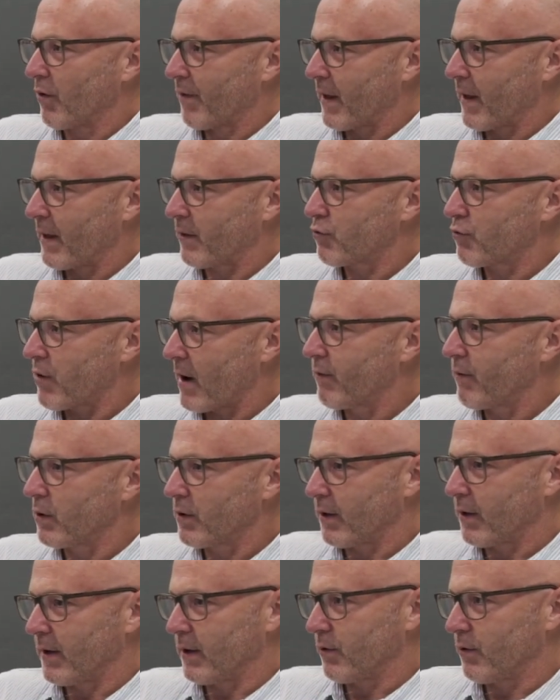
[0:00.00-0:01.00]
of that
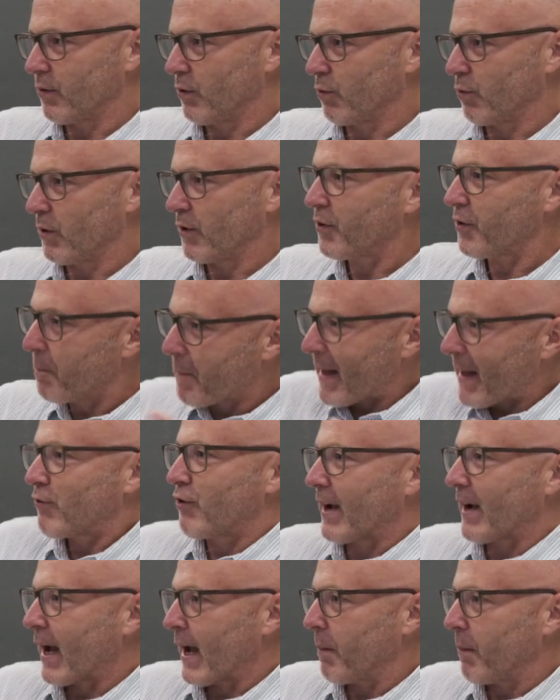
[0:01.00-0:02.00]
travel data as well, some
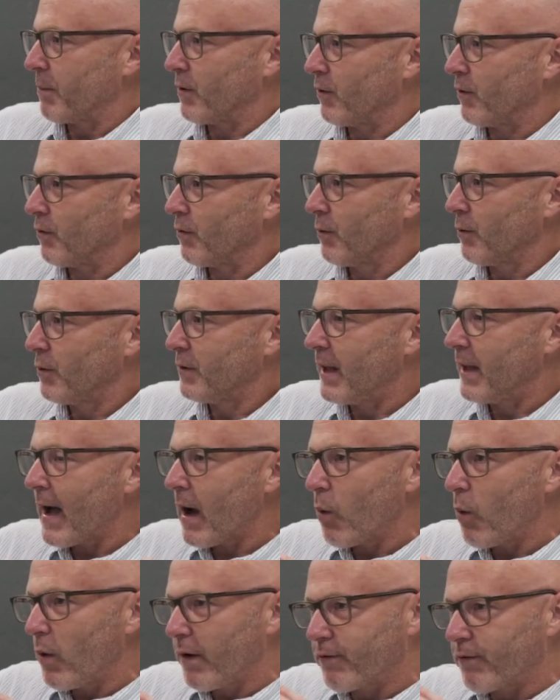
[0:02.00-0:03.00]
magic happens. Yep.
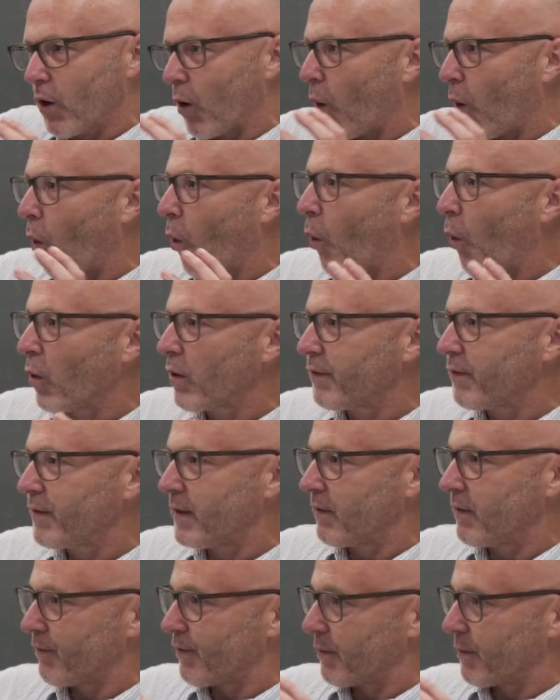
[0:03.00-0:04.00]
Now we've got all of
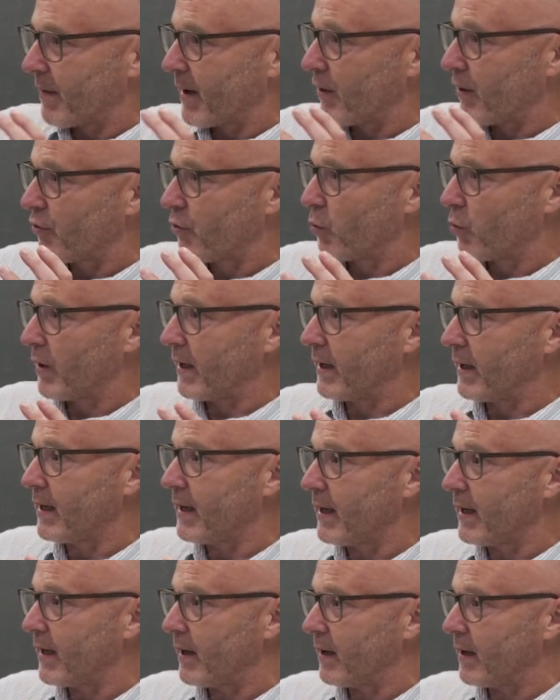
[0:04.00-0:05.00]
the information we
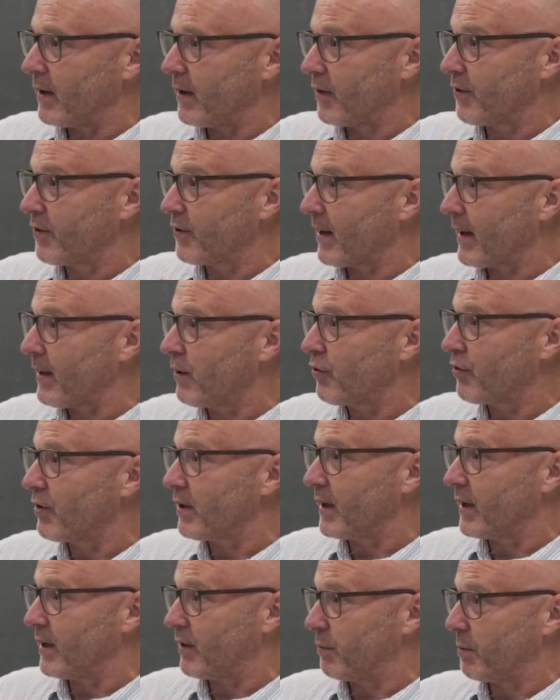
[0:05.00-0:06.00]
need,
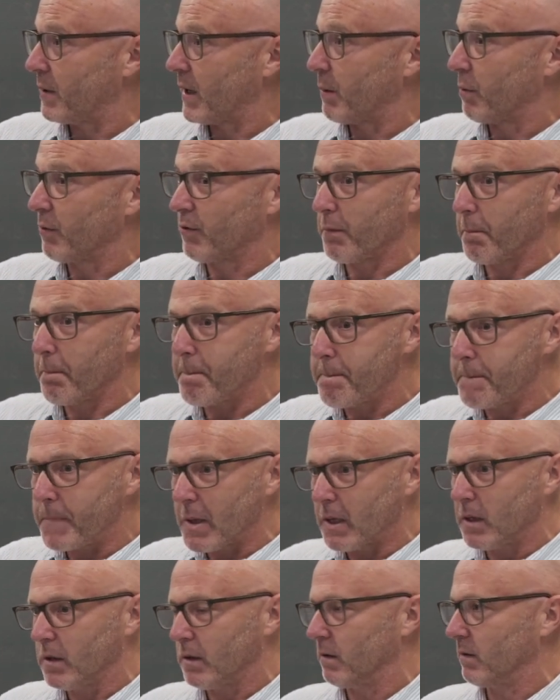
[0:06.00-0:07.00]
essentially, to be able to
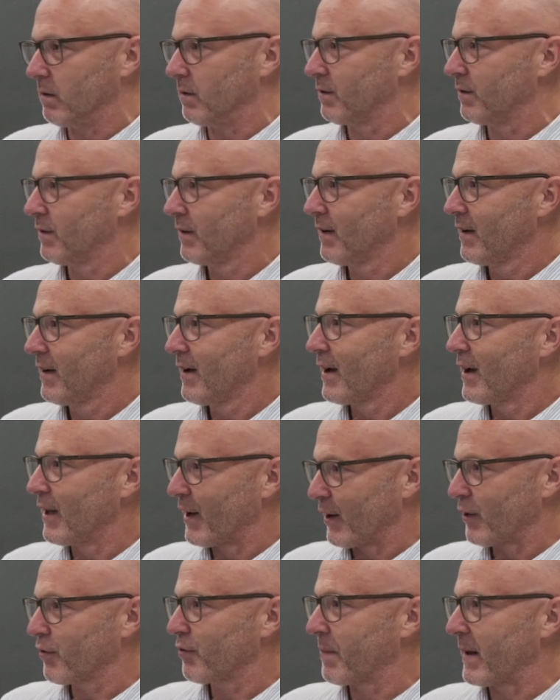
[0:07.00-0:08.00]
build
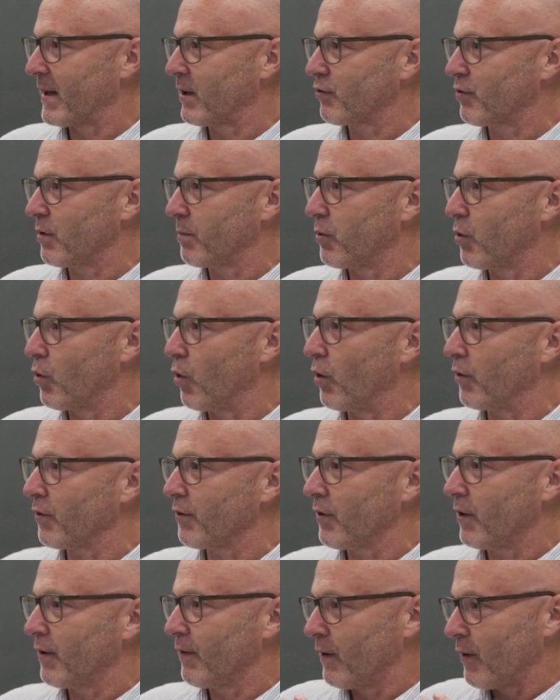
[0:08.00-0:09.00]
an expense
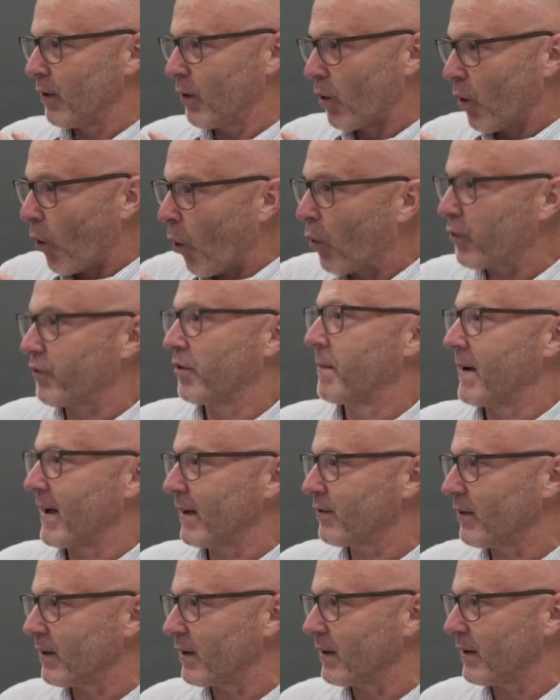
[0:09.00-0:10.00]
report
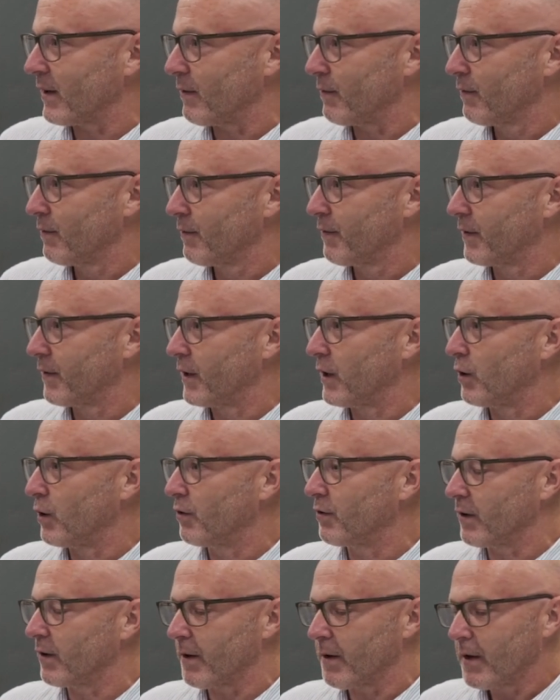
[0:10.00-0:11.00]
automatically for the
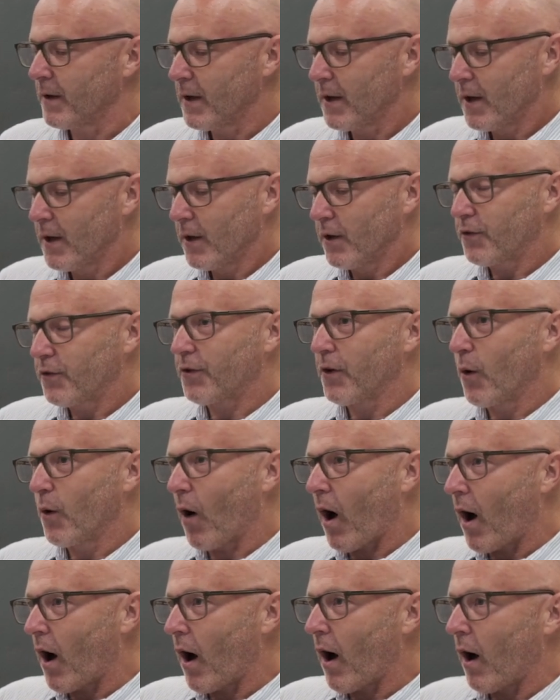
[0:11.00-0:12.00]
user.
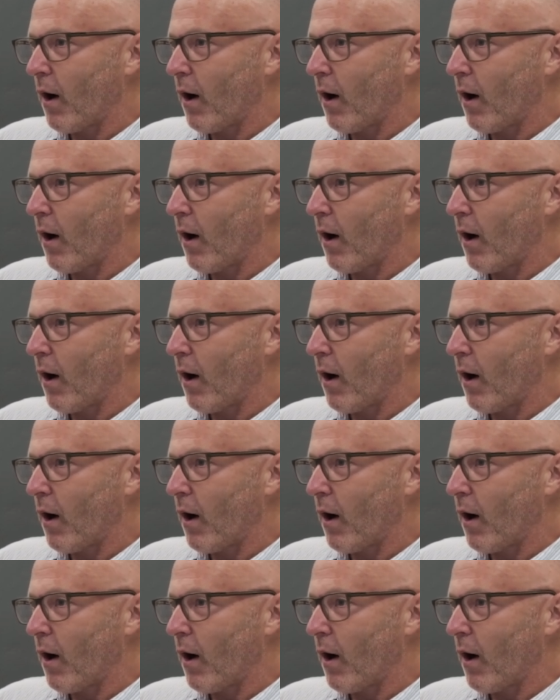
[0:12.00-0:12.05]
So,